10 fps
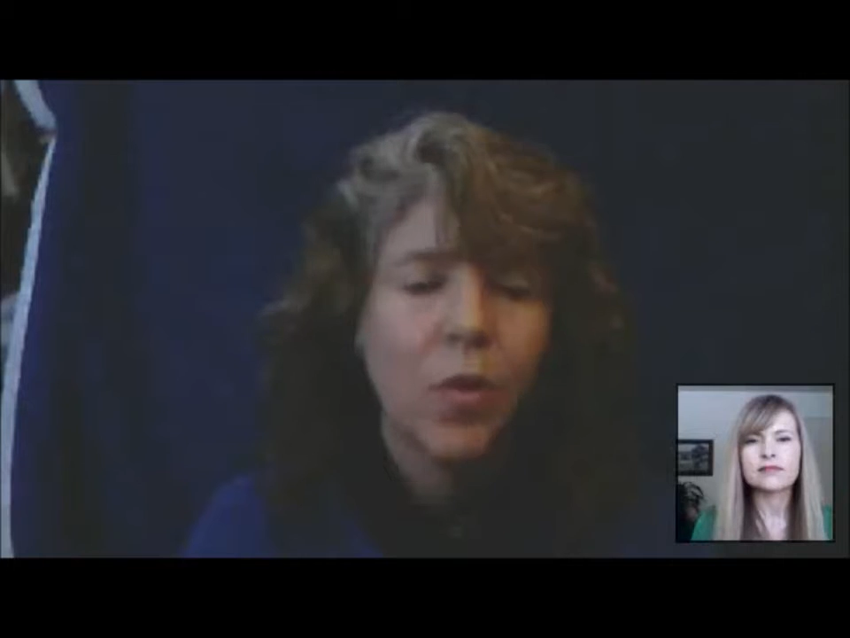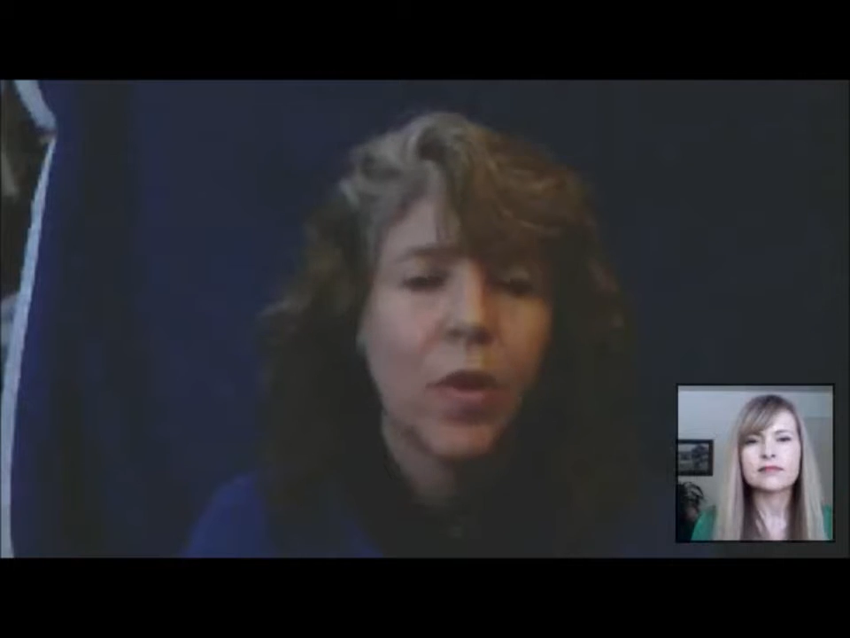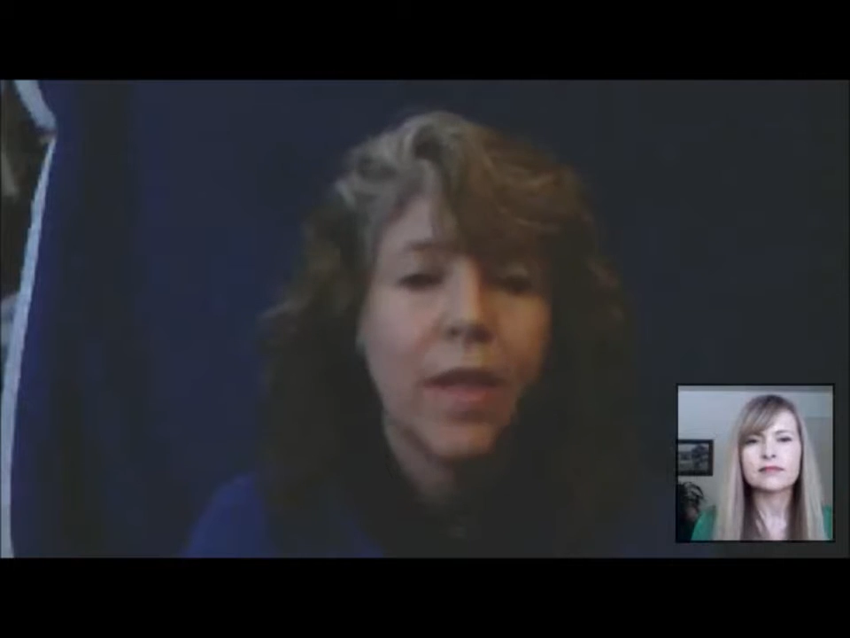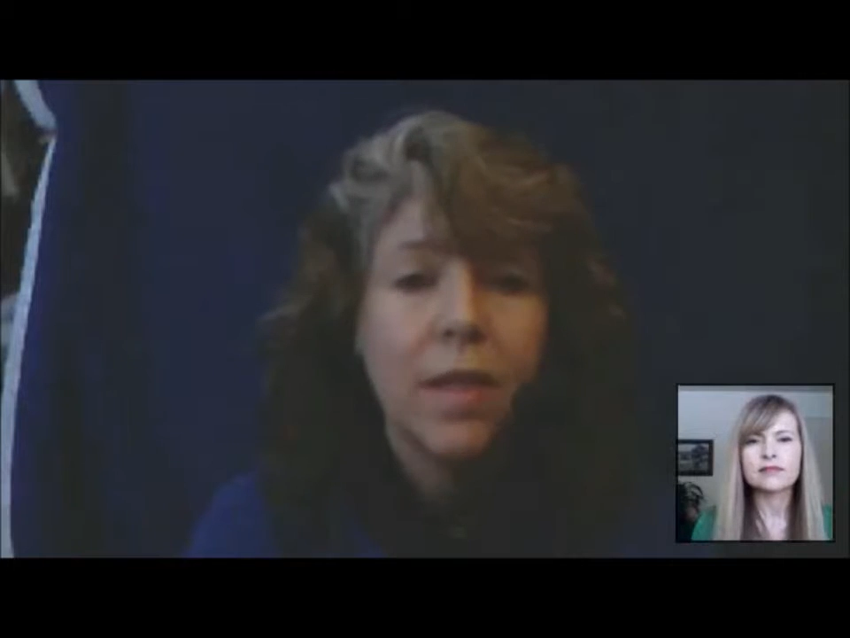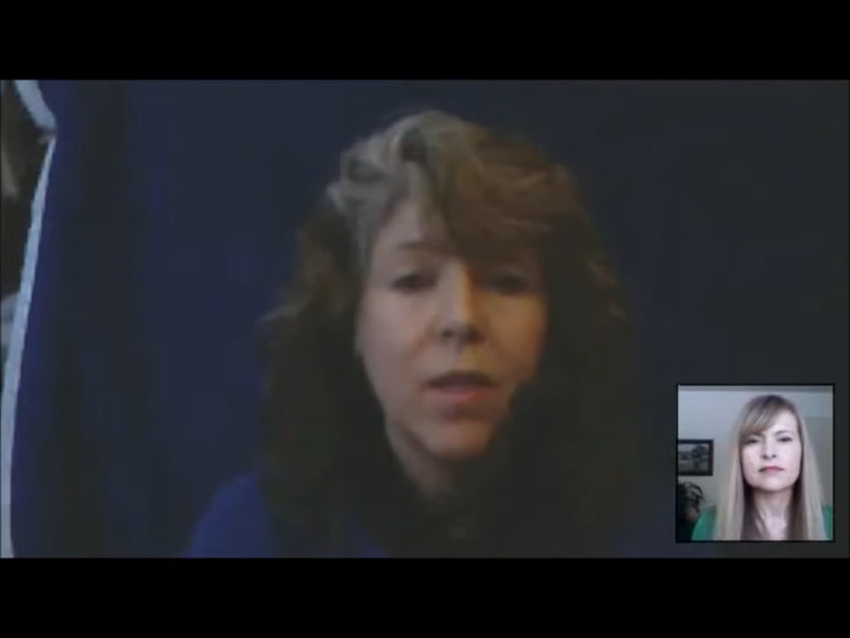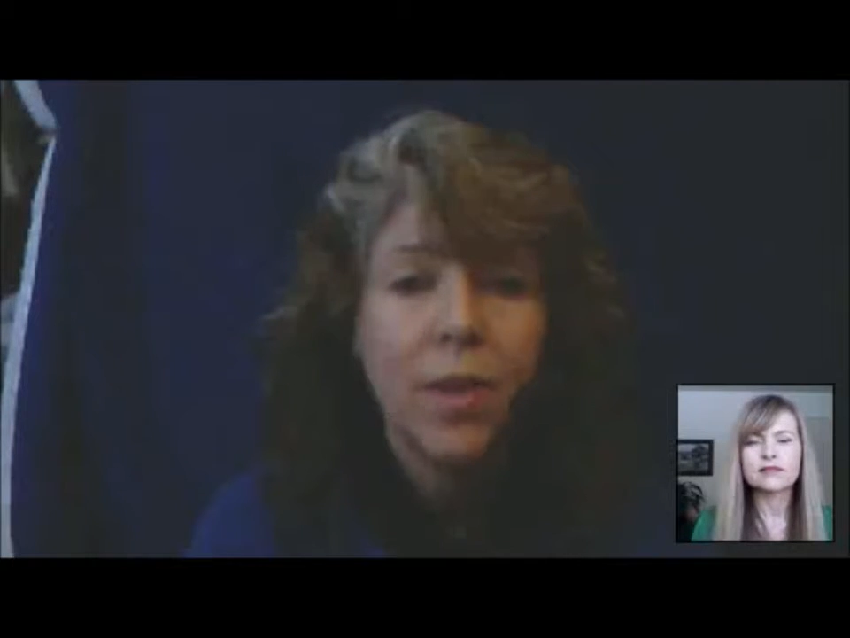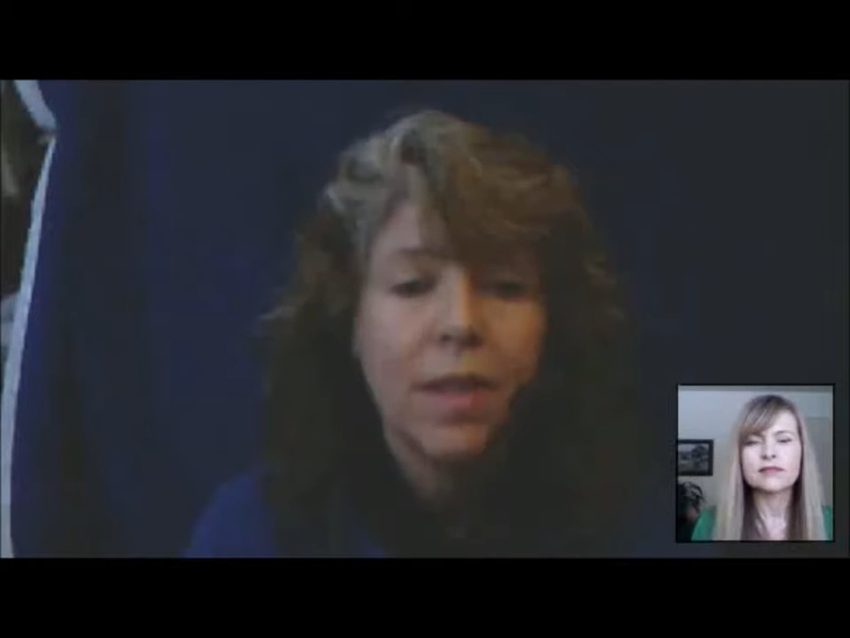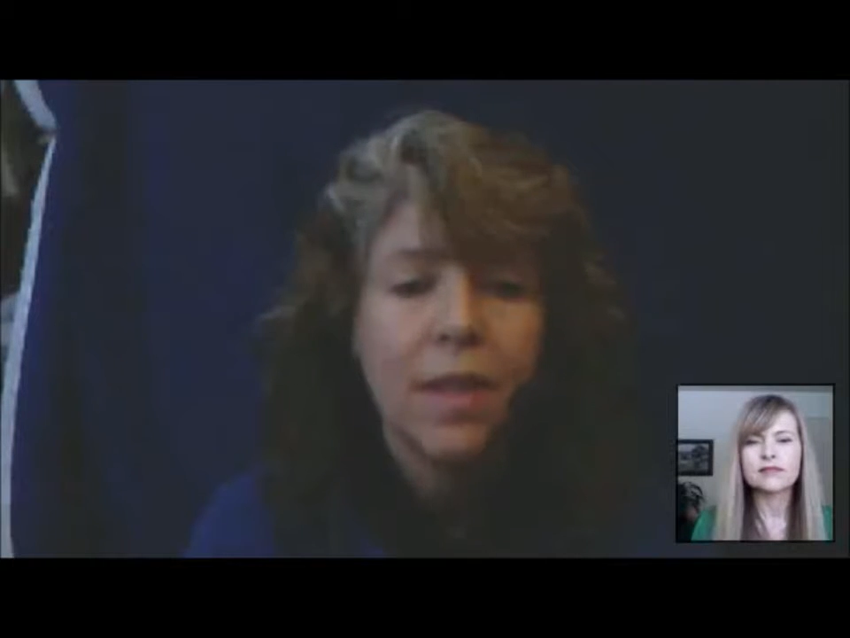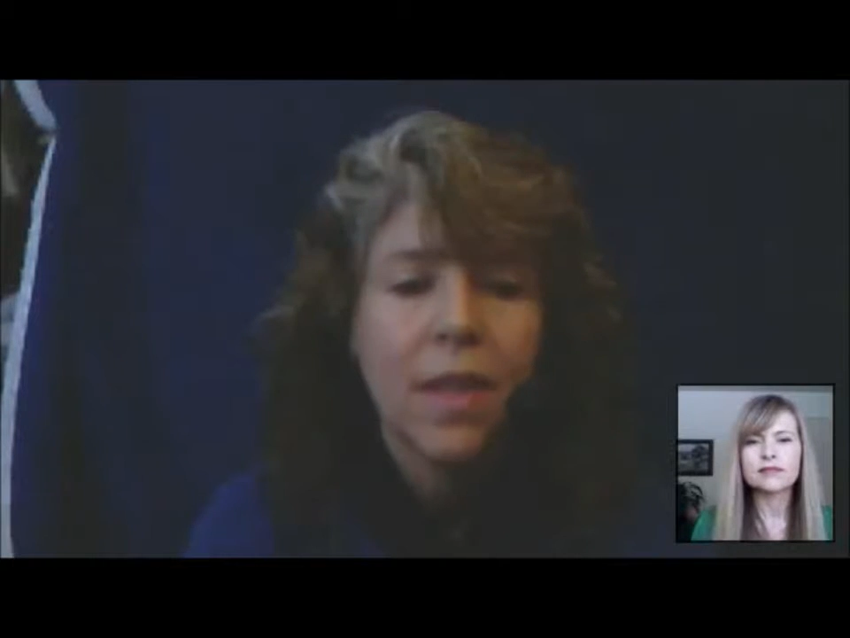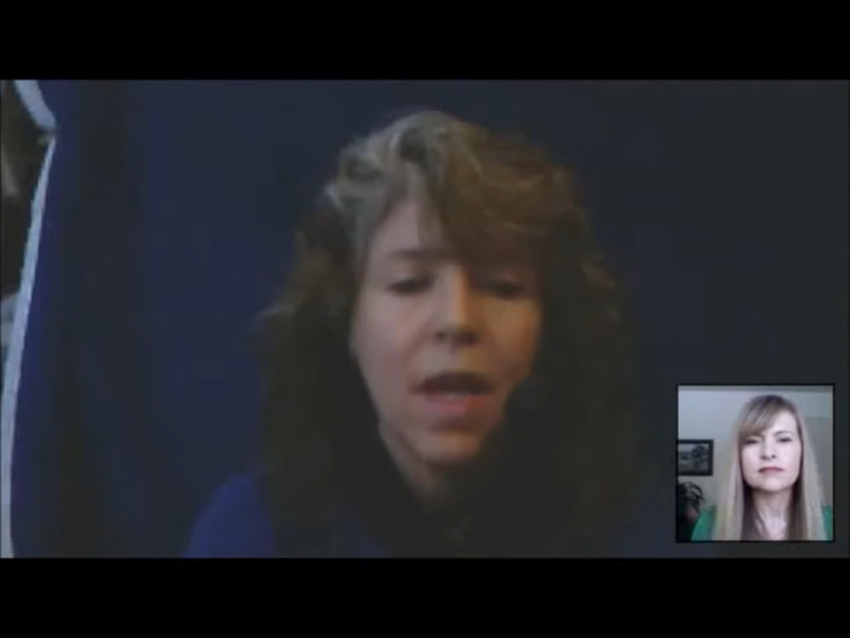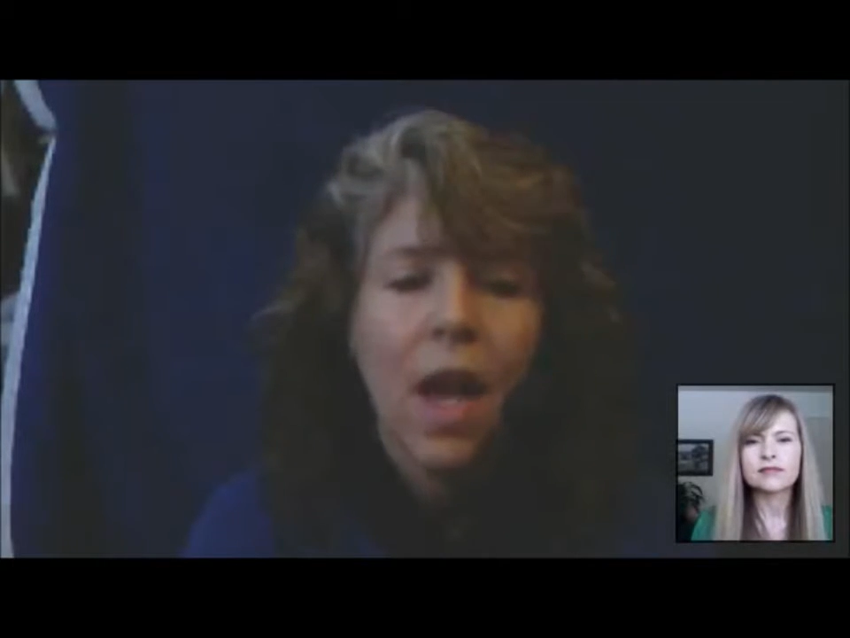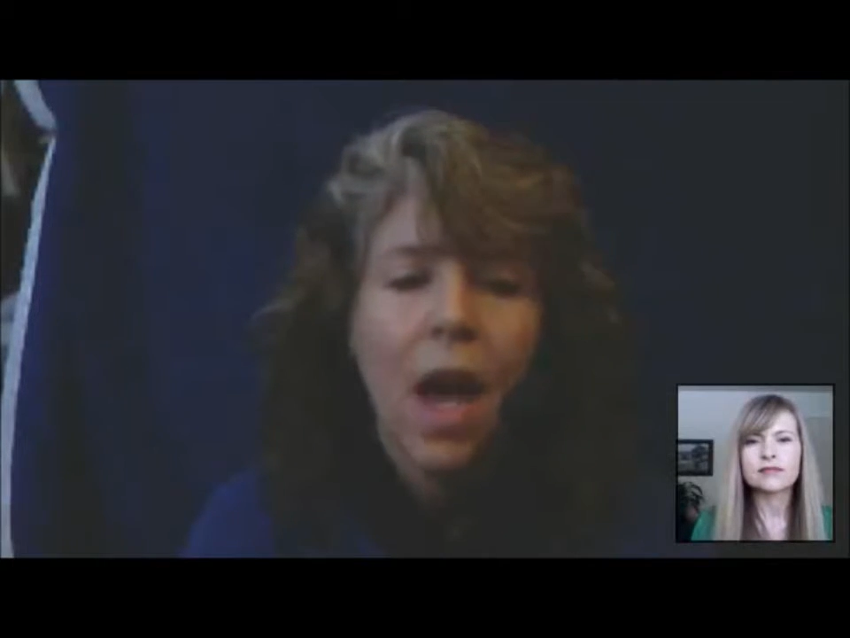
crazy reason,